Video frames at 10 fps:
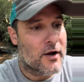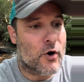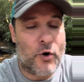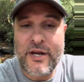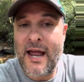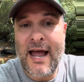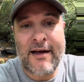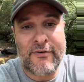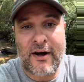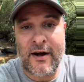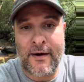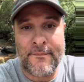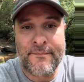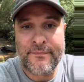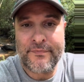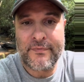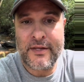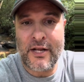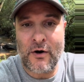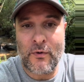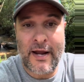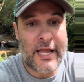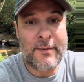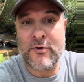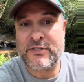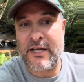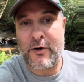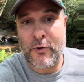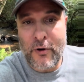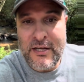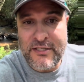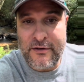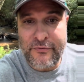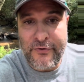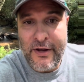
or you have, animals that are aggressive.